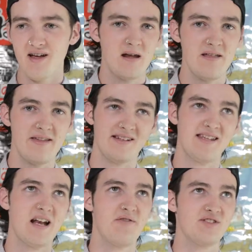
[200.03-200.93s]
he thinks
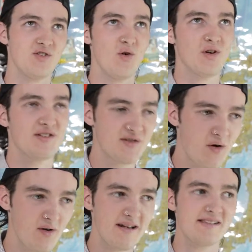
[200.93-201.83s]
that if it's your
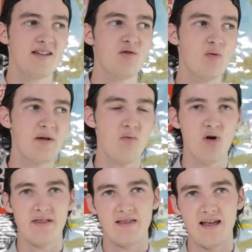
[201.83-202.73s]
stories, then you'll be
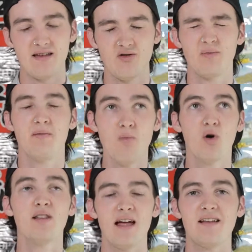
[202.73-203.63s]

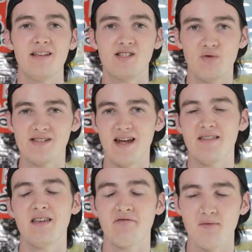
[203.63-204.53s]
more likely to retain
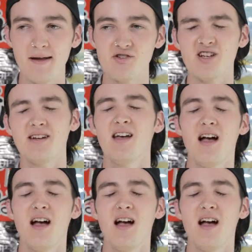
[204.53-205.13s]
the information.